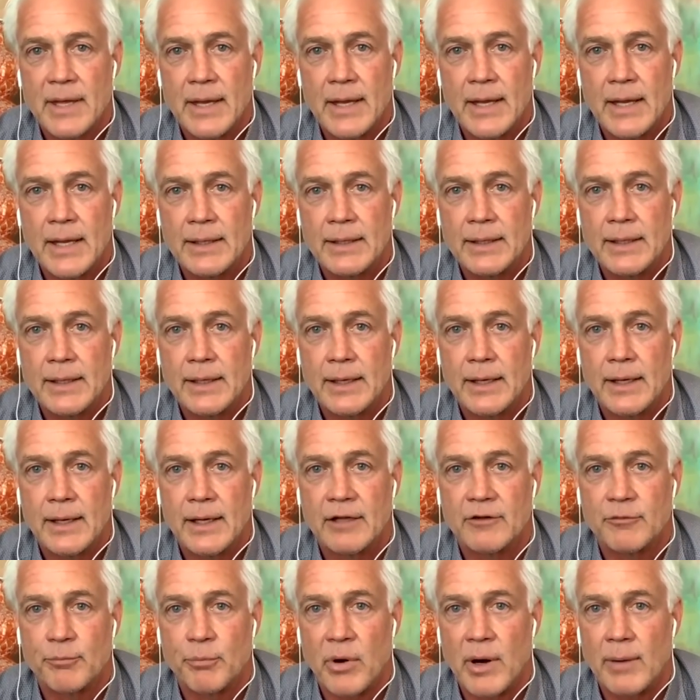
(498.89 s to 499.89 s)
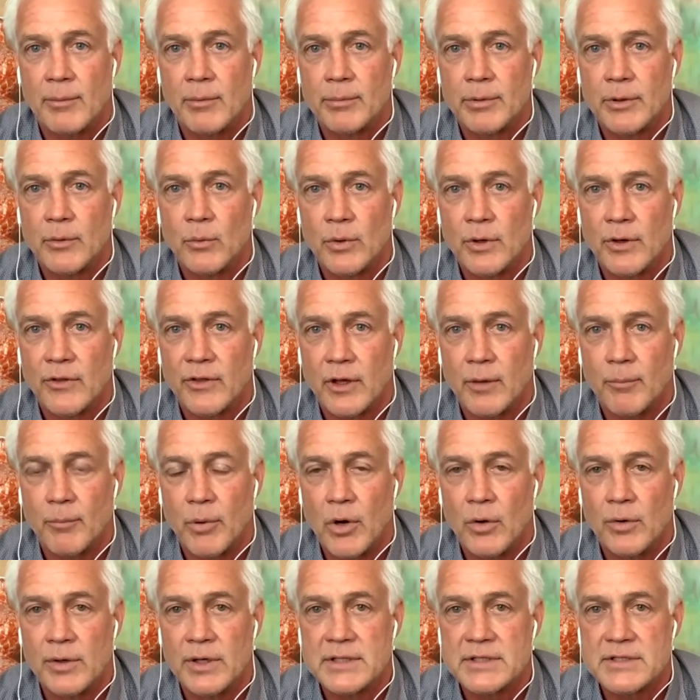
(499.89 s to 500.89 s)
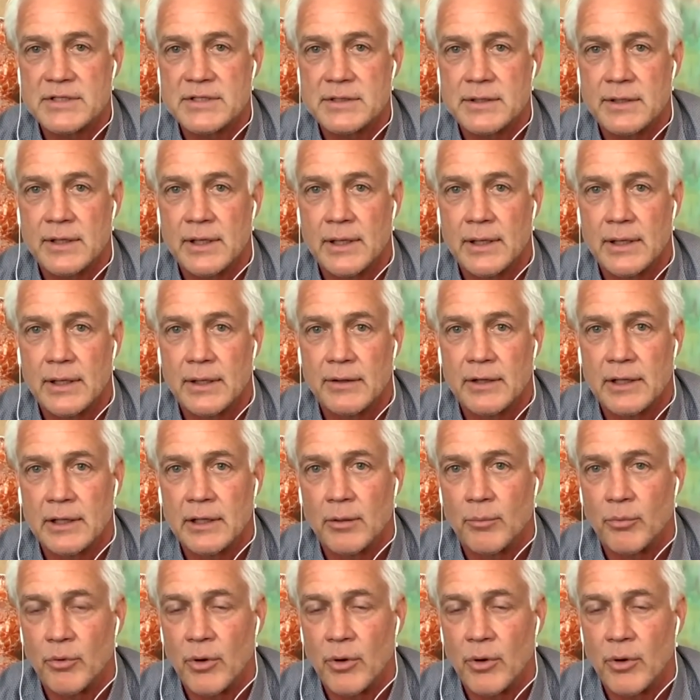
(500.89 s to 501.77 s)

and uh, it's probably one of the components that